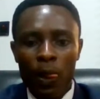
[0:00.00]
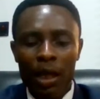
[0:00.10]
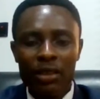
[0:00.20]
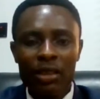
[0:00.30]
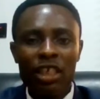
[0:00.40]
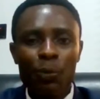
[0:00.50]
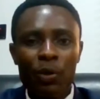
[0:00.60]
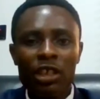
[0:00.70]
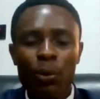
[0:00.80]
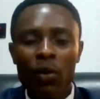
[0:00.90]
Like I said, this
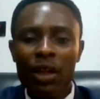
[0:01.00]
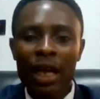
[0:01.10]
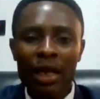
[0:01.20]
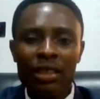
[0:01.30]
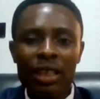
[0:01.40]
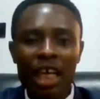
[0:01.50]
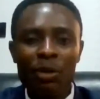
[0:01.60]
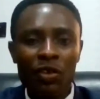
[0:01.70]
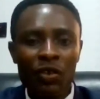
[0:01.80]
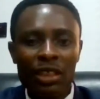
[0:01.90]
principle of legality has
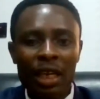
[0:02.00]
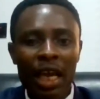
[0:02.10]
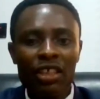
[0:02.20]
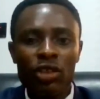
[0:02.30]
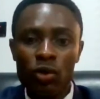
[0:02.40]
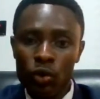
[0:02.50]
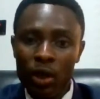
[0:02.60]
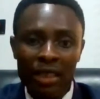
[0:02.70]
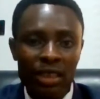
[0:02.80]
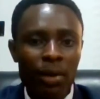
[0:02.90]
been crystallized into two
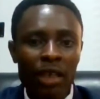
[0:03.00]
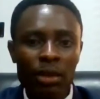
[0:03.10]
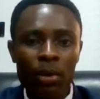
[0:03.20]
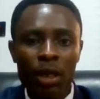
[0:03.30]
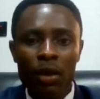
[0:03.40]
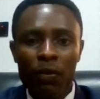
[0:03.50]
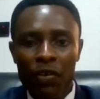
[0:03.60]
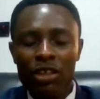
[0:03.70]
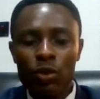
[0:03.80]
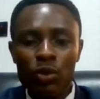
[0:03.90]
Latin maxims.
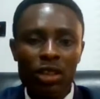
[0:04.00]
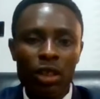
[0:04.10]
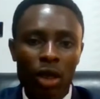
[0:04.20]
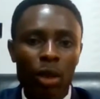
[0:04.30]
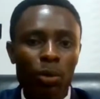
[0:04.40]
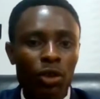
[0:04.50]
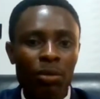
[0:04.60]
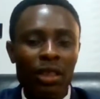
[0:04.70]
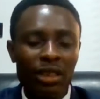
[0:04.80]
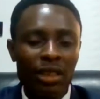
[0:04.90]
First, which is the nolum
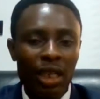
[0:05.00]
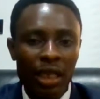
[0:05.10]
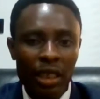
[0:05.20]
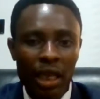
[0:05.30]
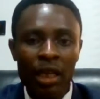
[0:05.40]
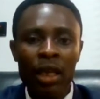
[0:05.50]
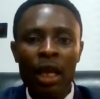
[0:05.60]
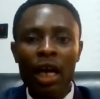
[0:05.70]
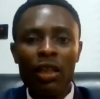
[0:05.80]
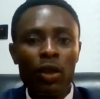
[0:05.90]
crimen sine lege,
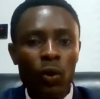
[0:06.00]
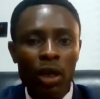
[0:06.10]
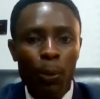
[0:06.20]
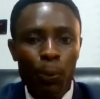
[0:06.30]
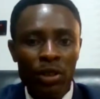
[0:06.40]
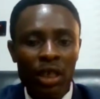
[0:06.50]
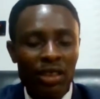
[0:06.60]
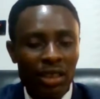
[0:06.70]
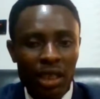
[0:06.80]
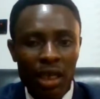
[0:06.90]
and the nulla pone
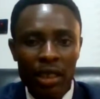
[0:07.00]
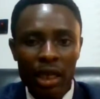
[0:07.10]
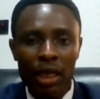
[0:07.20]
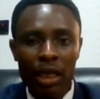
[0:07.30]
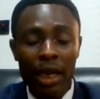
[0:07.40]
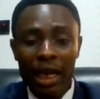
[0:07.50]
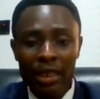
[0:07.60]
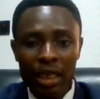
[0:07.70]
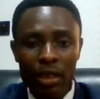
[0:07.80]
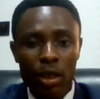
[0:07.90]
sine lege. Like I
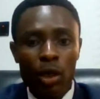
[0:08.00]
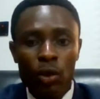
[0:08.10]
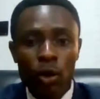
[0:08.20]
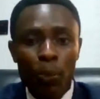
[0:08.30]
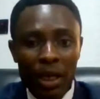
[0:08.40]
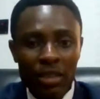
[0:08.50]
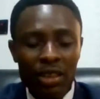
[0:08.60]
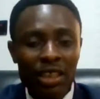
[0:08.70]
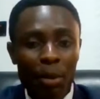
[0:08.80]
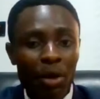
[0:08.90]
said, no
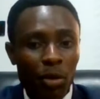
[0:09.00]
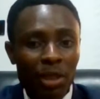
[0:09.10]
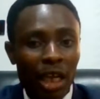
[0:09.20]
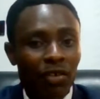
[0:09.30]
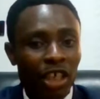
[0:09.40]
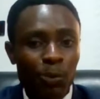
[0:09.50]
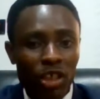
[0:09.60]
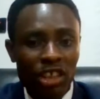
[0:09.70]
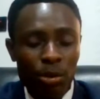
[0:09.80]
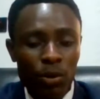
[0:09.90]
person shall be criminally
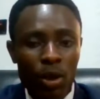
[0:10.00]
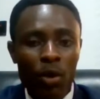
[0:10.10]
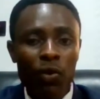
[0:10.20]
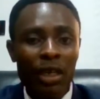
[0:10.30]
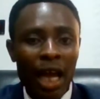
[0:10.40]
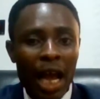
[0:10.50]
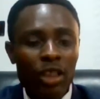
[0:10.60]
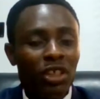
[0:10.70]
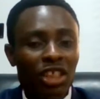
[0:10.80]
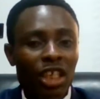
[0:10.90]
responsible for an
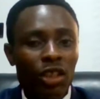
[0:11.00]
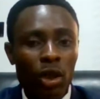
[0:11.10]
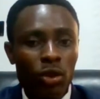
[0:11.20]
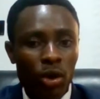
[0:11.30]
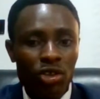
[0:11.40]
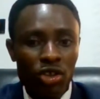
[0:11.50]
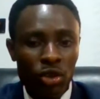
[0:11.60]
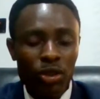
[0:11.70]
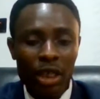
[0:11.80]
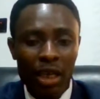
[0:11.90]
act which did not
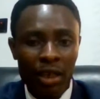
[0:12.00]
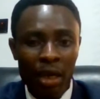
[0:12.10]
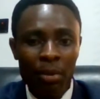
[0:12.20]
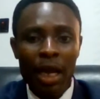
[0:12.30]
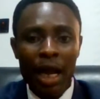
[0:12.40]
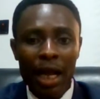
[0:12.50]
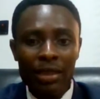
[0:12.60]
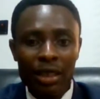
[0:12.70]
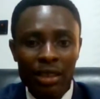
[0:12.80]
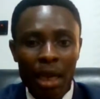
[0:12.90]
constitute a crime
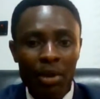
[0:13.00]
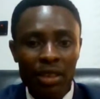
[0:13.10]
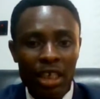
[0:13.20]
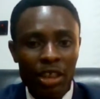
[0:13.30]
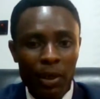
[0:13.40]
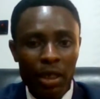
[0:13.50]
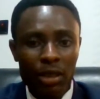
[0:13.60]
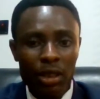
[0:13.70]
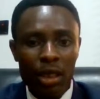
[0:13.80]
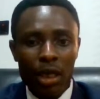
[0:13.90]
at the time it takes
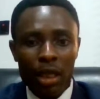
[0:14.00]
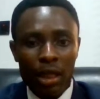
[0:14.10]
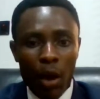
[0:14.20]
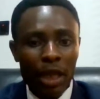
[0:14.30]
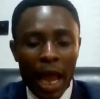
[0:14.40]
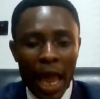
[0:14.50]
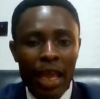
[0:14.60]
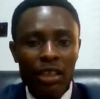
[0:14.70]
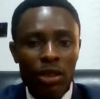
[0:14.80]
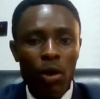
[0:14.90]
place. Now, the
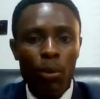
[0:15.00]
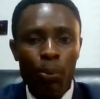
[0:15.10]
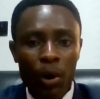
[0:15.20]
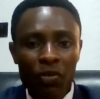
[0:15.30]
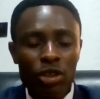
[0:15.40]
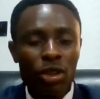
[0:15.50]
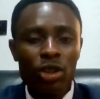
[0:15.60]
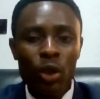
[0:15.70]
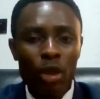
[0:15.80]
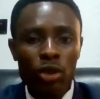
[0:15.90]
IHL
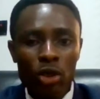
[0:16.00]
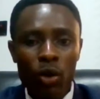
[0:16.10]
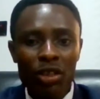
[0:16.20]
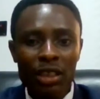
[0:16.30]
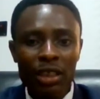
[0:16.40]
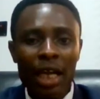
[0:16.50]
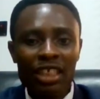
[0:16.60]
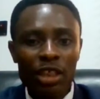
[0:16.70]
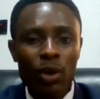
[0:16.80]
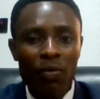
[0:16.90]
provision does not consider
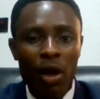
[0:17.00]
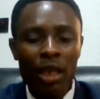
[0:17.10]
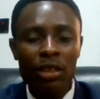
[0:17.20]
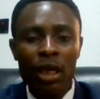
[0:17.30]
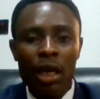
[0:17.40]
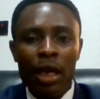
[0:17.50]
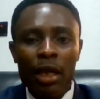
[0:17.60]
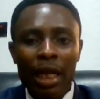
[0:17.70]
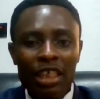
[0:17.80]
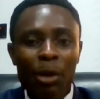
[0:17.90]
sexual violence
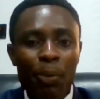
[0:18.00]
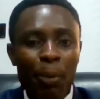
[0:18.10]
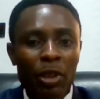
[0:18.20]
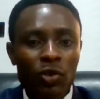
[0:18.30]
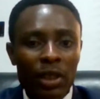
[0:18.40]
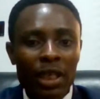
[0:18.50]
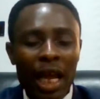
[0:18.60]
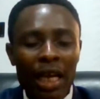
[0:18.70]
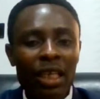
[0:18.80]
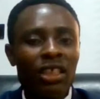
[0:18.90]
that is being perpetrated
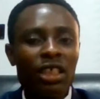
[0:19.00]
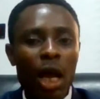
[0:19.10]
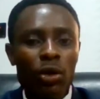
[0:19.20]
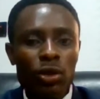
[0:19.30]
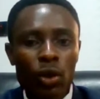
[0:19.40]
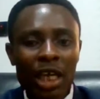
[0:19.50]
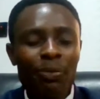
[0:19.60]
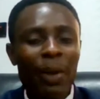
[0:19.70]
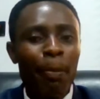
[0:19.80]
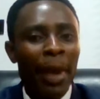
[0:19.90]
against child
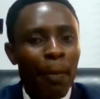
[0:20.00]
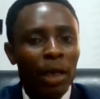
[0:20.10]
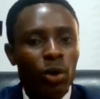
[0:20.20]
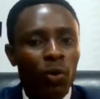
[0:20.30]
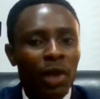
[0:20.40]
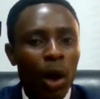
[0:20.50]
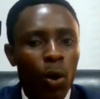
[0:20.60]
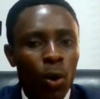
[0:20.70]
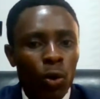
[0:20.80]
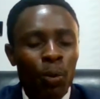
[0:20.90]
soldiers by members of their
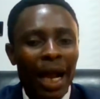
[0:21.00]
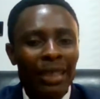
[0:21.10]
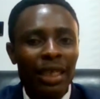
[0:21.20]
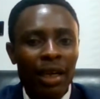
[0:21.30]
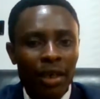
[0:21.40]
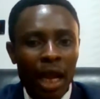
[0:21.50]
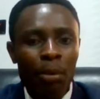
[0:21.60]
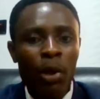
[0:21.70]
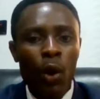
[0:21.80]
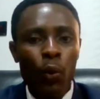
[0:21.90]
own group as a
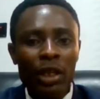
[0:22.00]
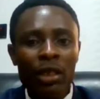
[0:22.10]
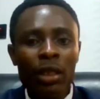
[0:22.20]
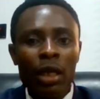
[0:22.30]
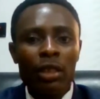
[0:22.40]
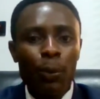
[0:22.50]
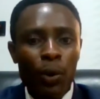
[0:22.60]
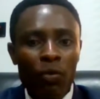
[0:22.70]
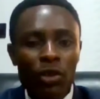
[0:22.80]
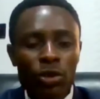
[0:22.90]
crime within the
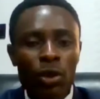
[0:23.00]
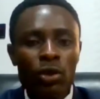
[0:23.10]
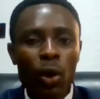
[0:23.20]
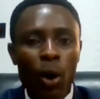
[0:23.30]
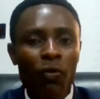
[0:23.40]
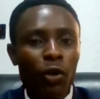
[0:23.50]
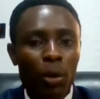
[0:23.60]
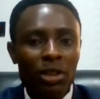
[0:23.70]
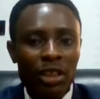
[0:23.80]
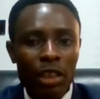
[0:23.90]
provisions of the
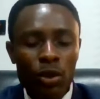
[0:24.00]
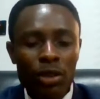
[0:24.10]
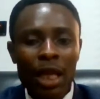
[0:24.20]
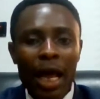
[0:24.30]
Rome Statute.